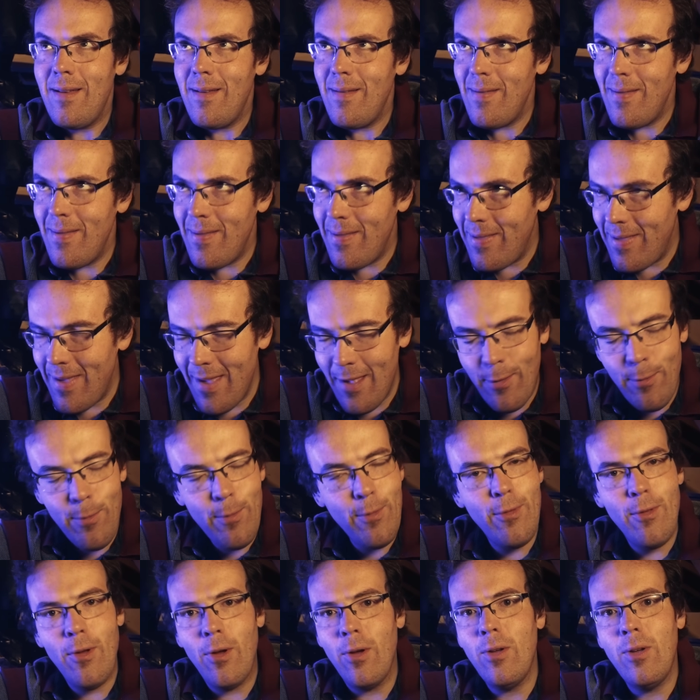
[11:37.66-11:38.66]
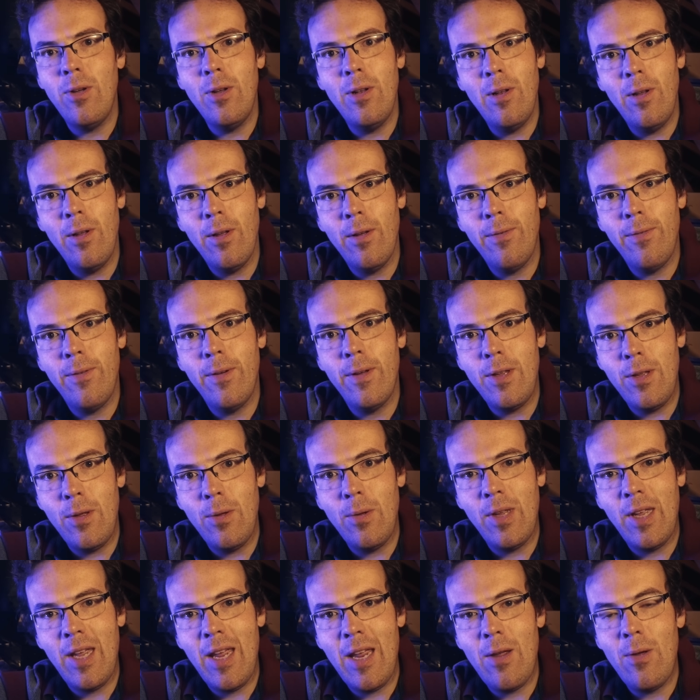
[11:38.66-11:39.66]
this was not a good look for
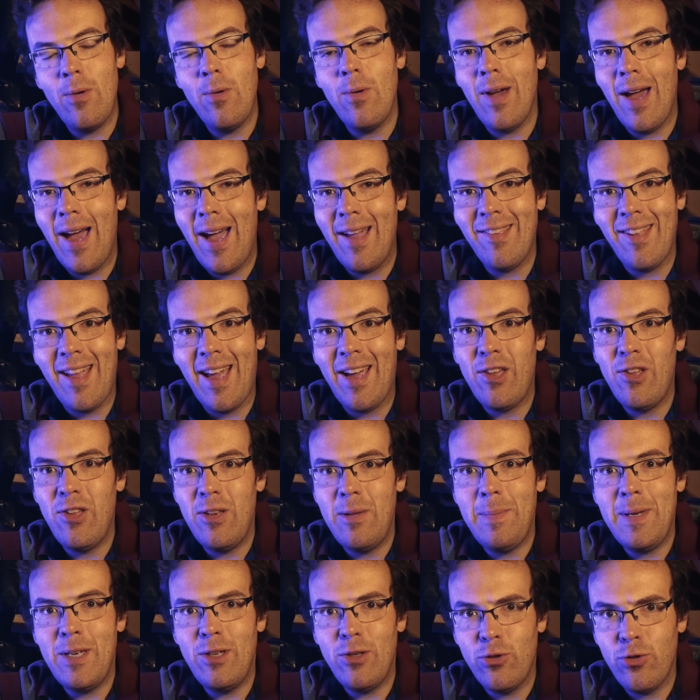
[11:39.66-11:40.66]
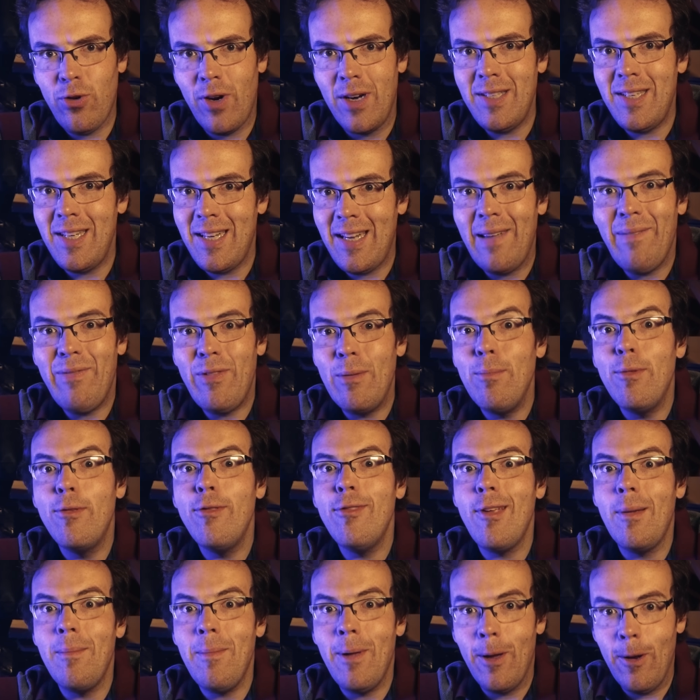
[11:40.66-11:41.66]
Yuki, who has actually been trying to give them
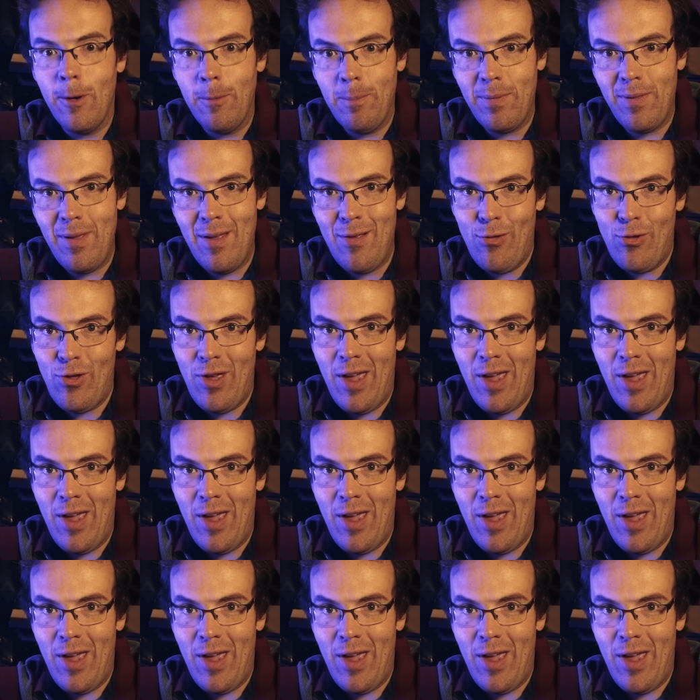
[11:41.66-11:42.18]
some hope this